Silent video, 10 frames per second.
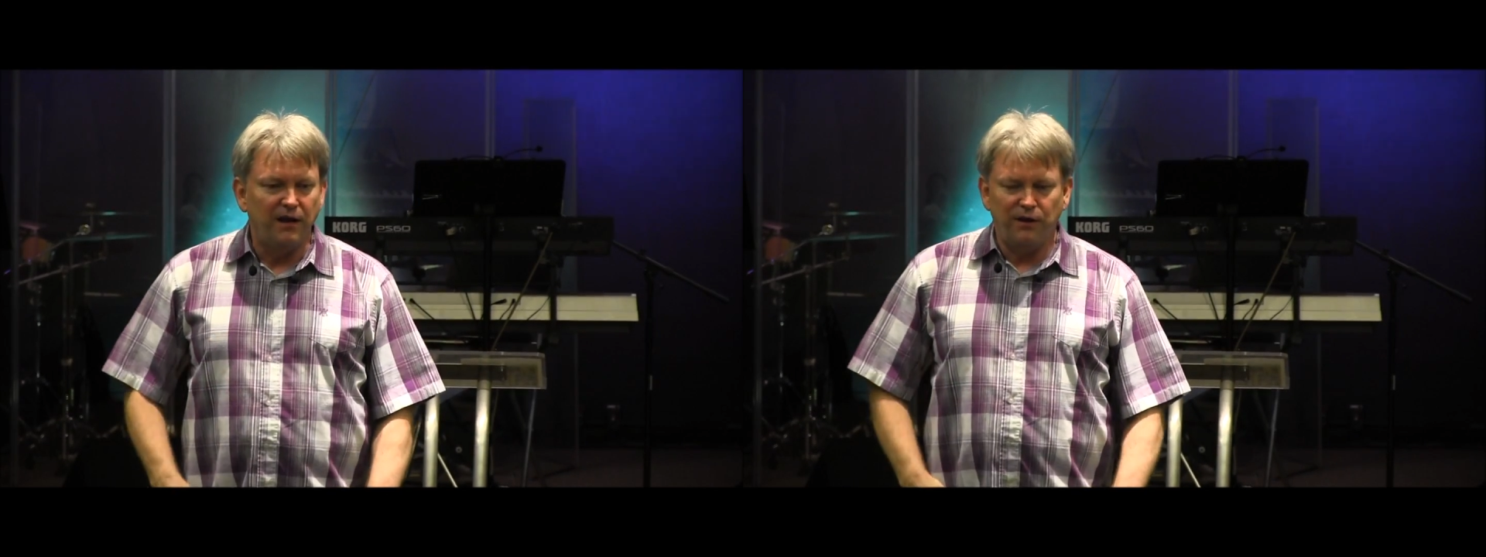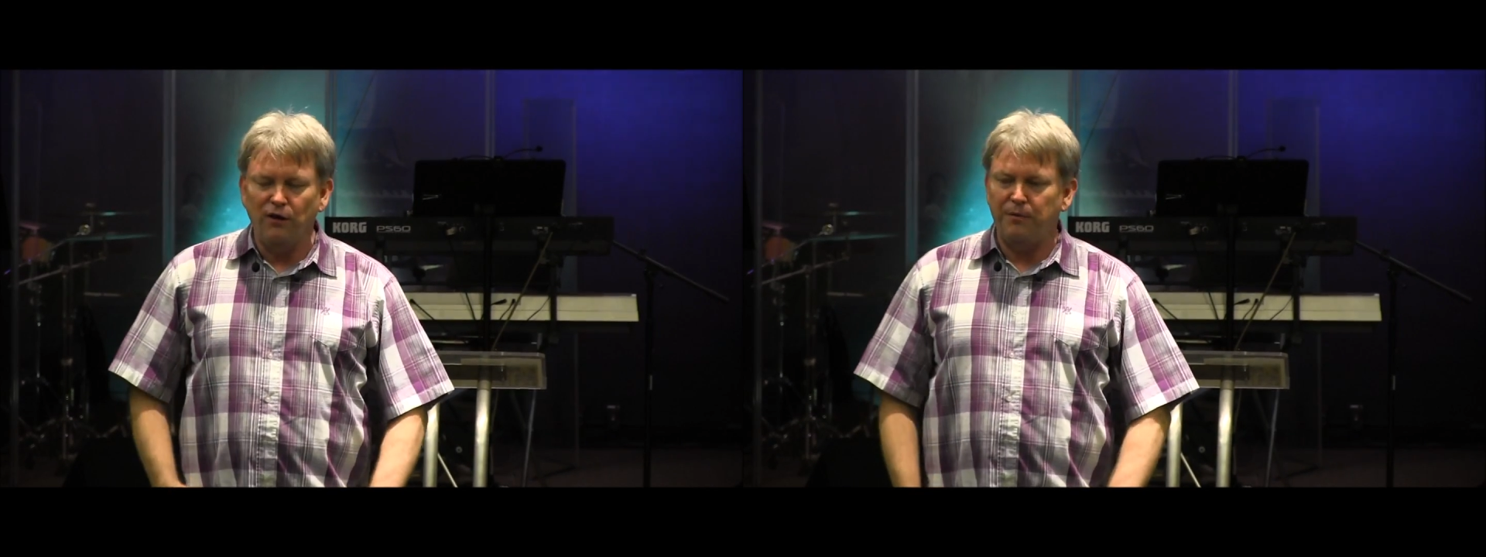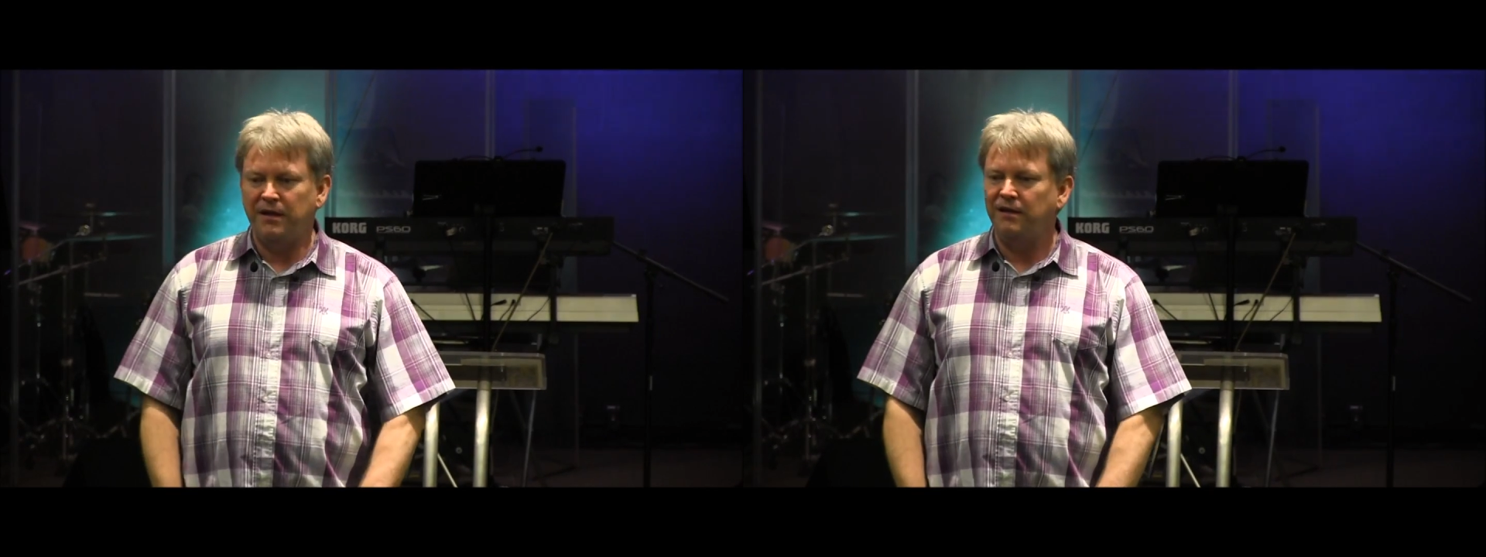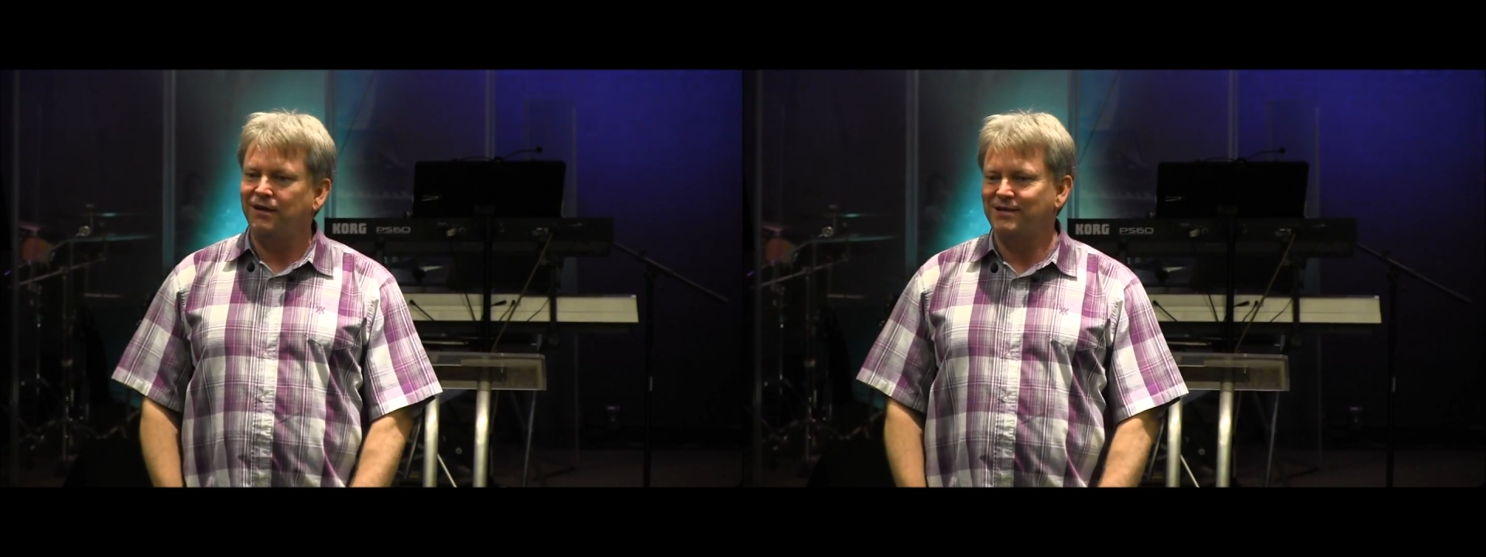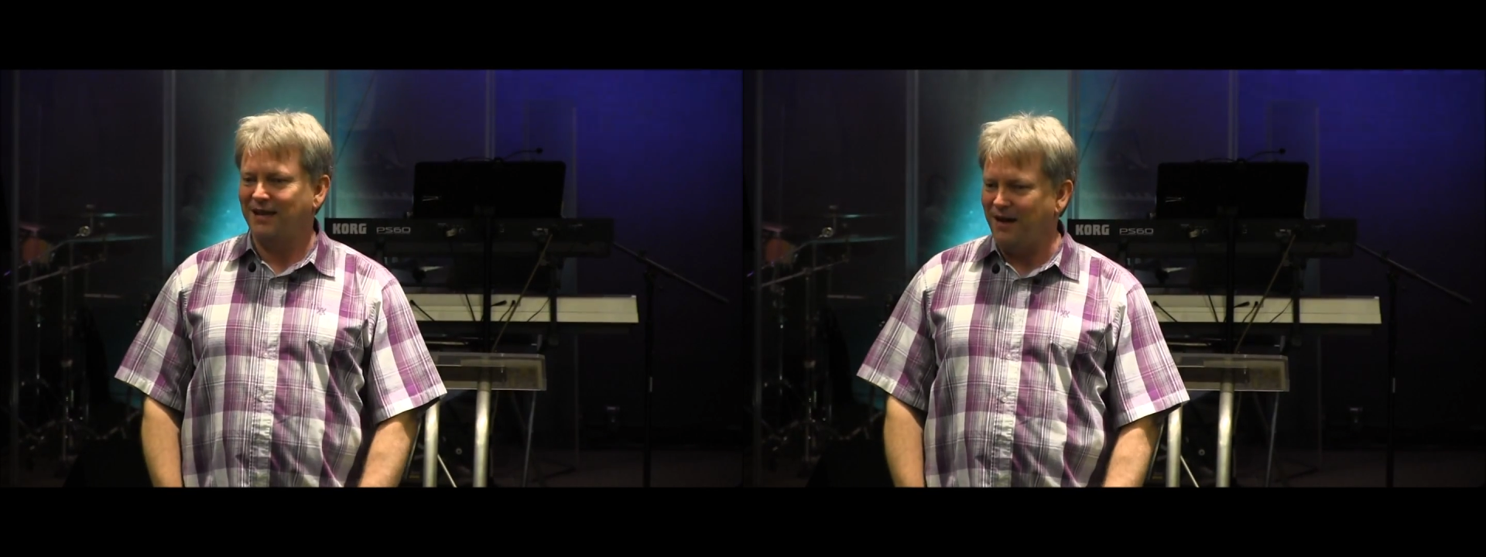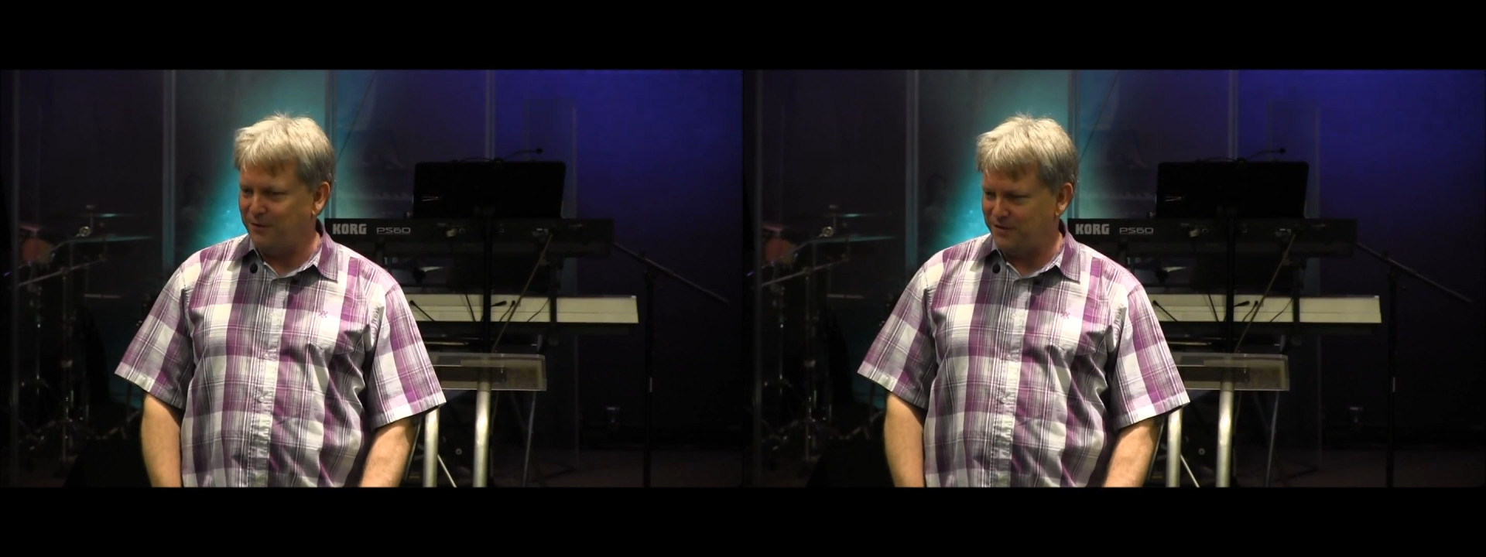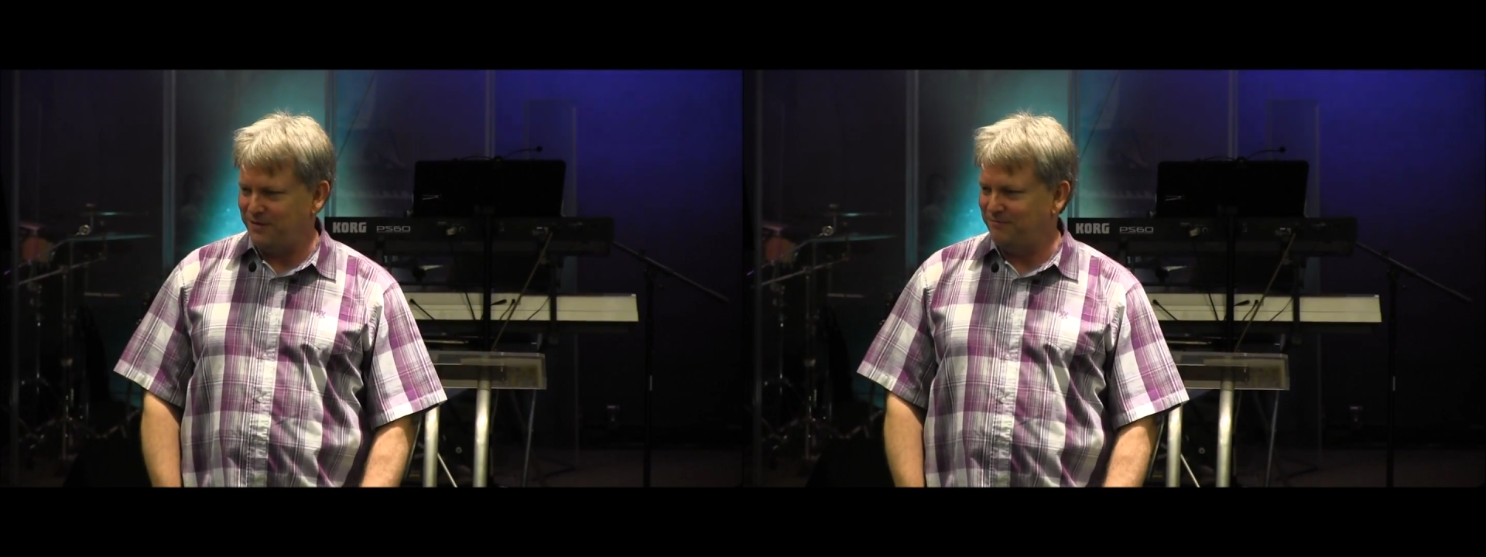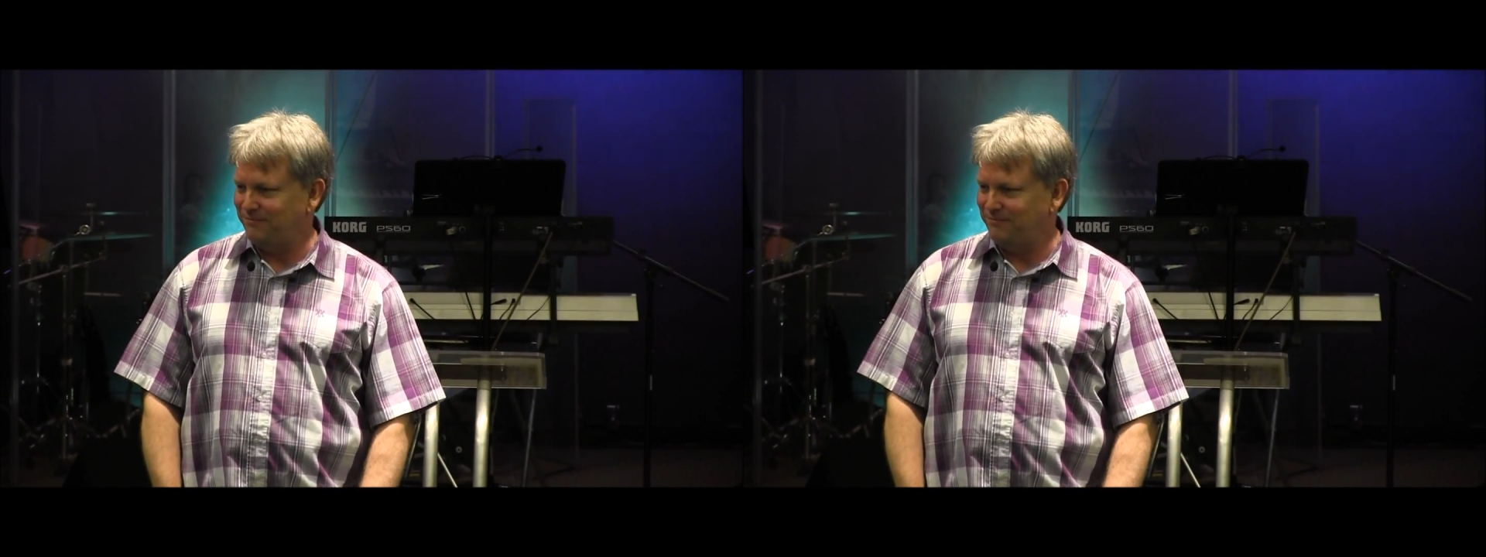your opinion doesn't count.